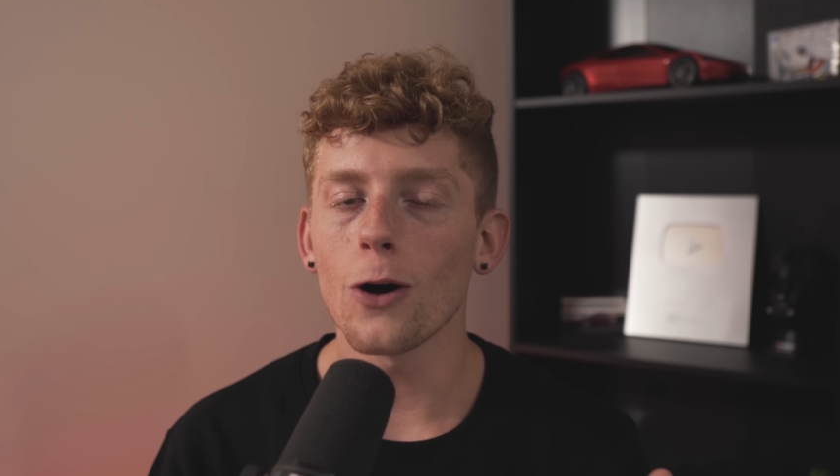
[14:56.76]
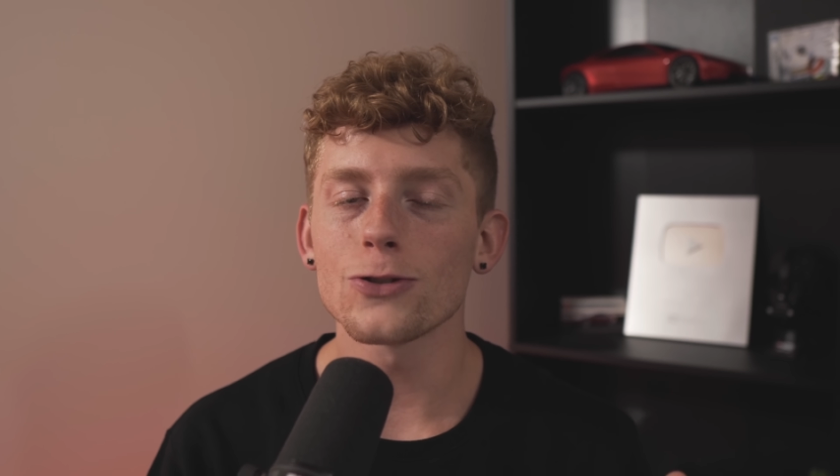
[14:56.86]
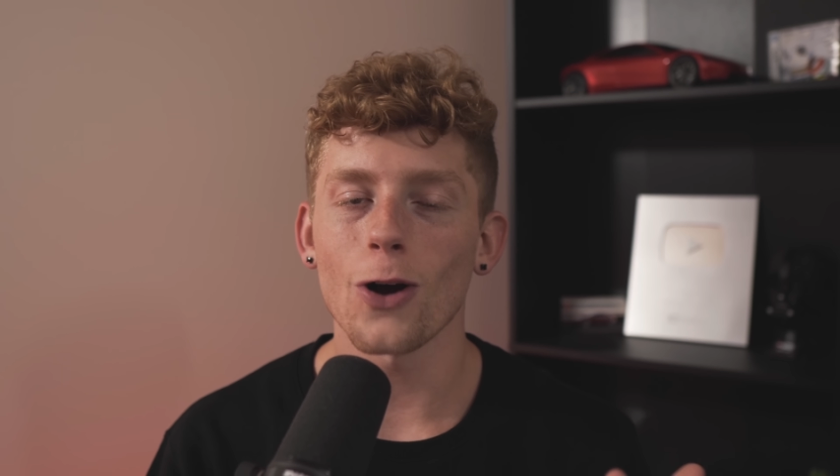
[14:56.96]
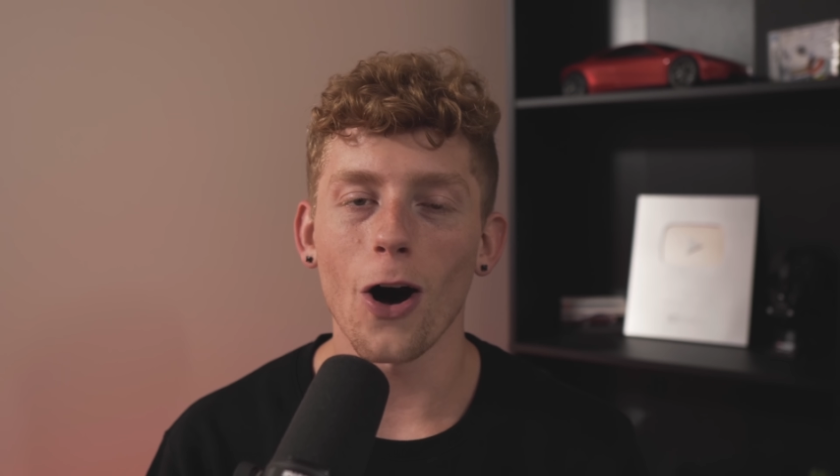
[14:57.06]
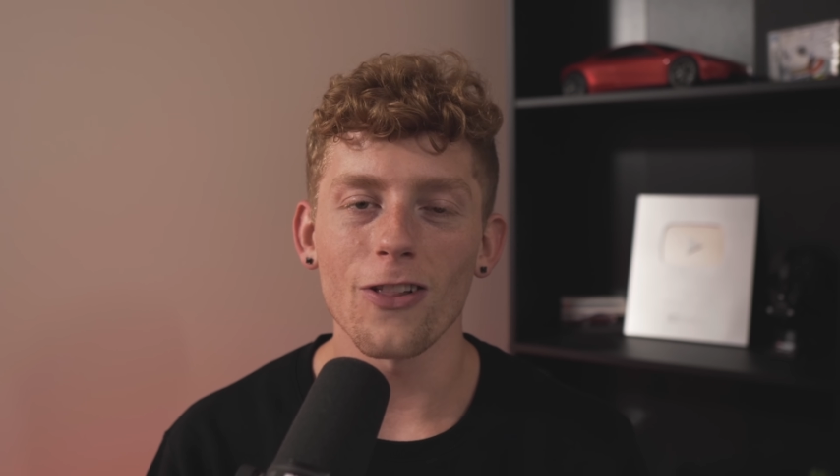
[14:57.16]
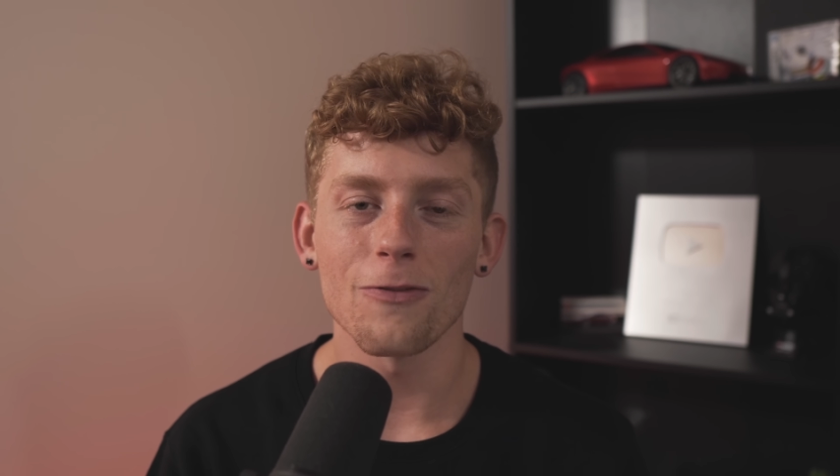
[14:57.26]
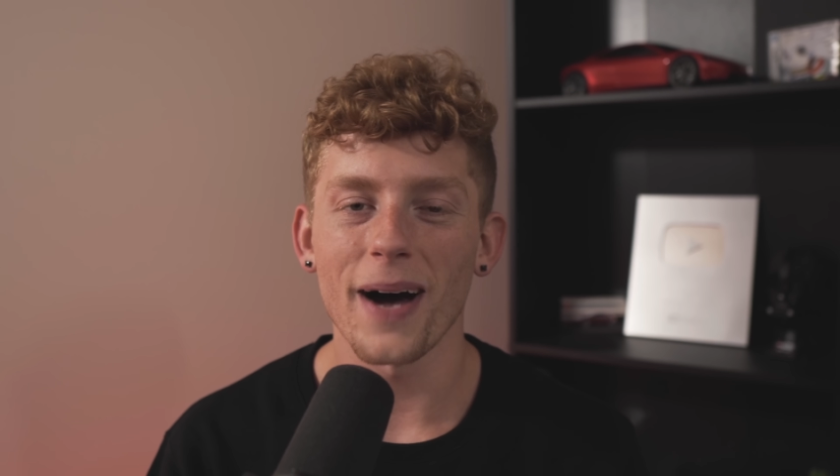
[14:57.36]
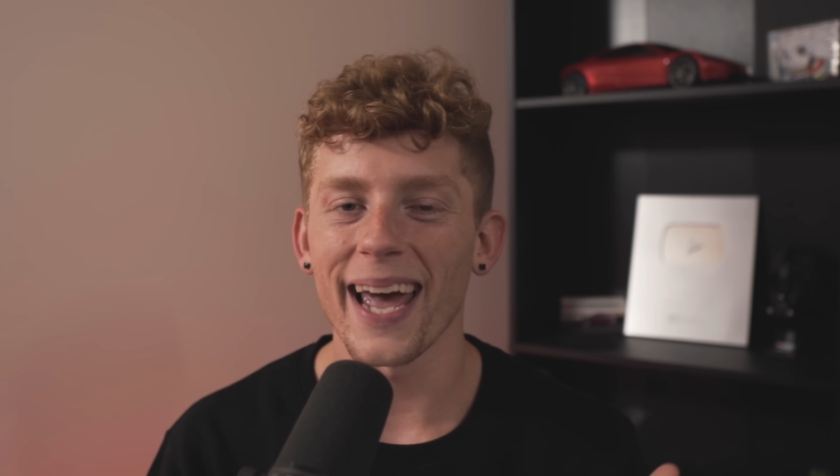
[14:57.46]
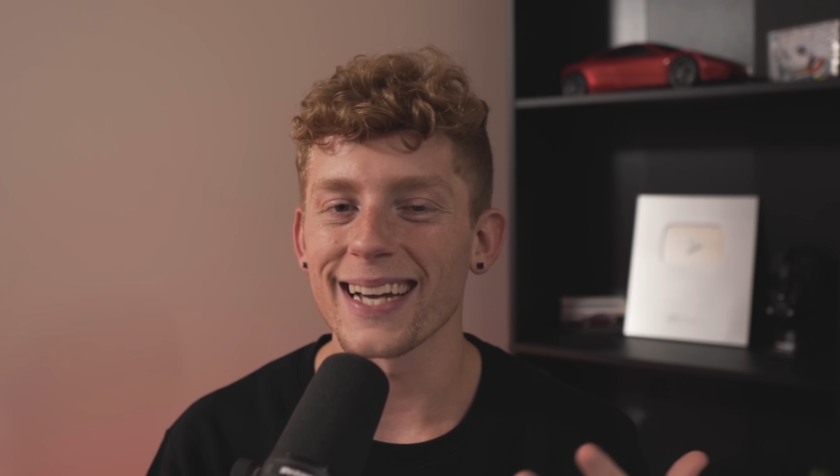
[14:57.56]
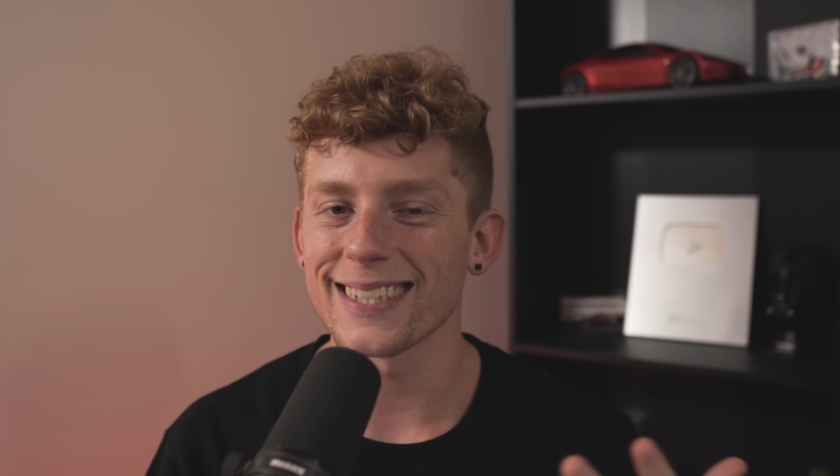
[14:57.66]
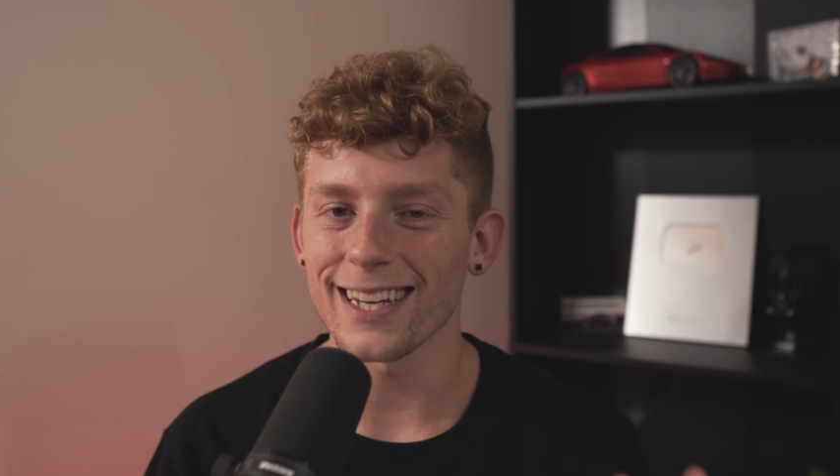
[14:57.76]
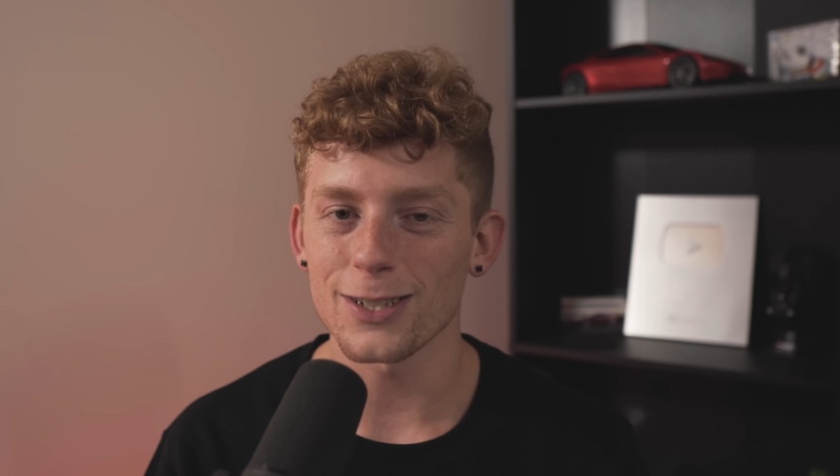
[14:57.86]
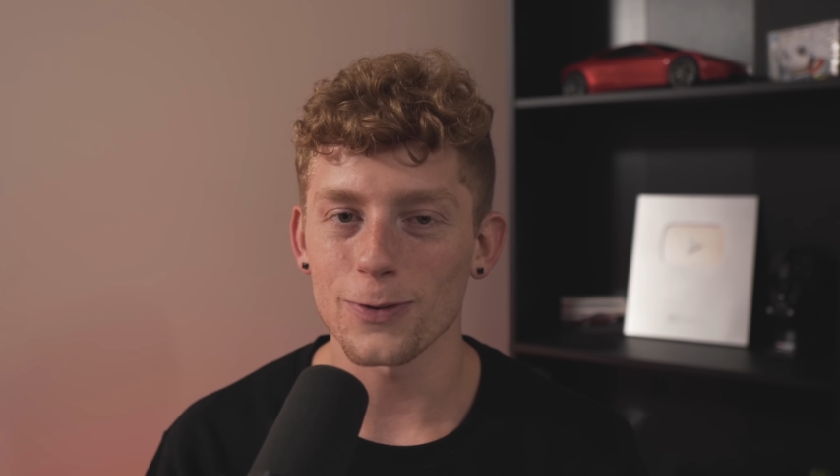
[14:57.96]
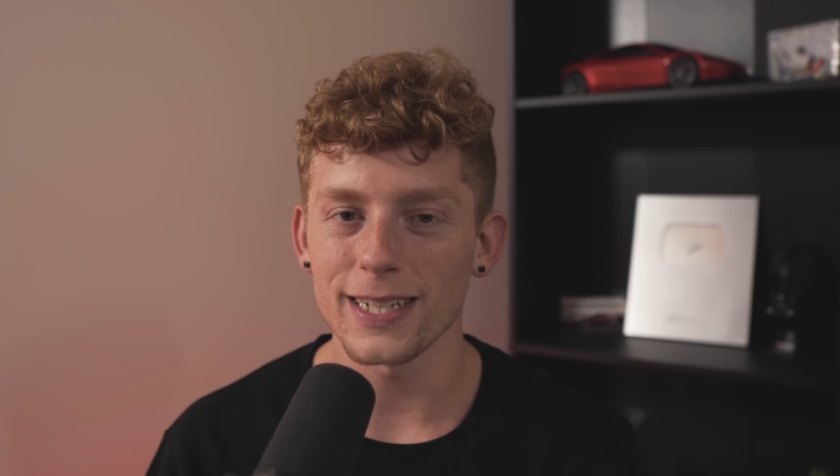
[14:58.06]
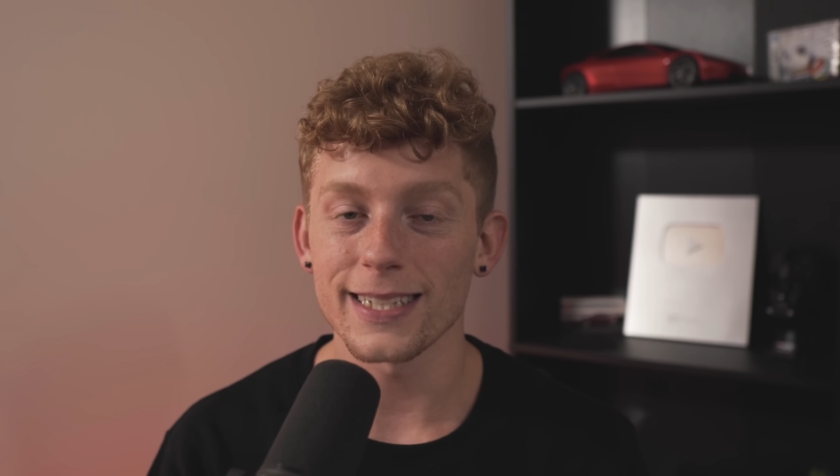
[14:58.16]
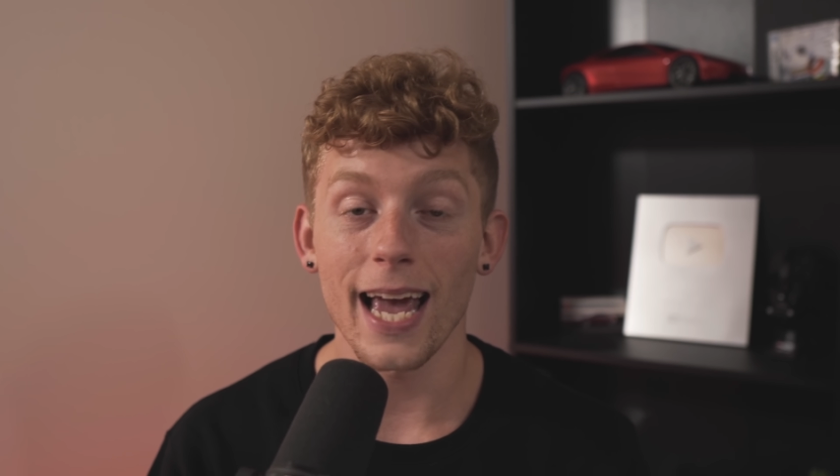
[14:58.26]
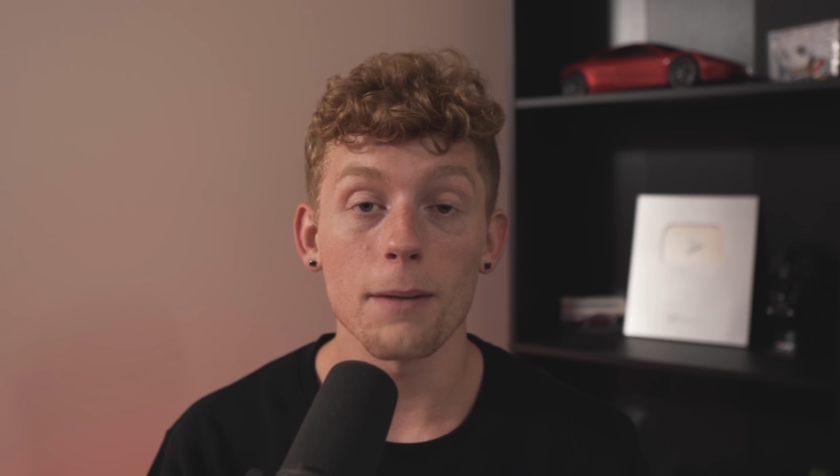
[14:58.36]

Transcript: those are all of my accessories